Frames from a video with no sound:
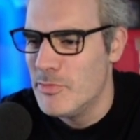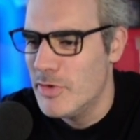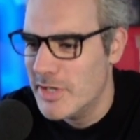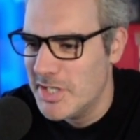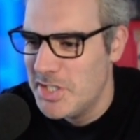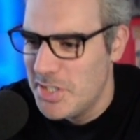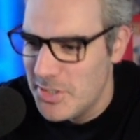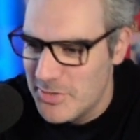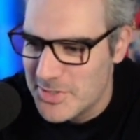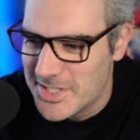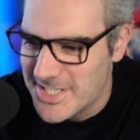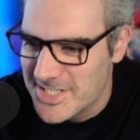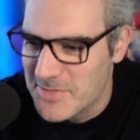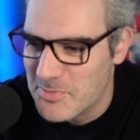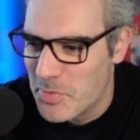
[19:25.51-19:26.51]
What a huge
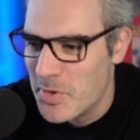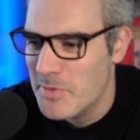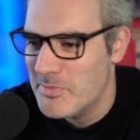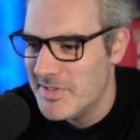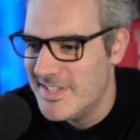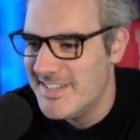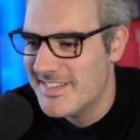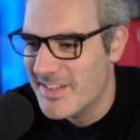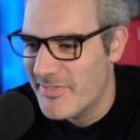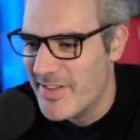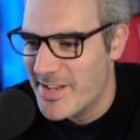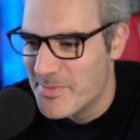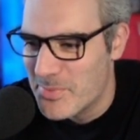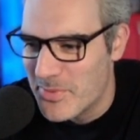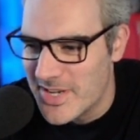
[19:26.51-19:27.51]
disappointment this
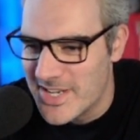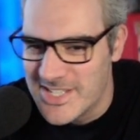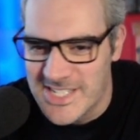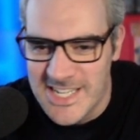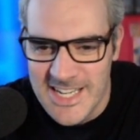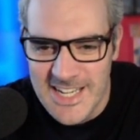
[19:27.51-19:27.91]
developer is.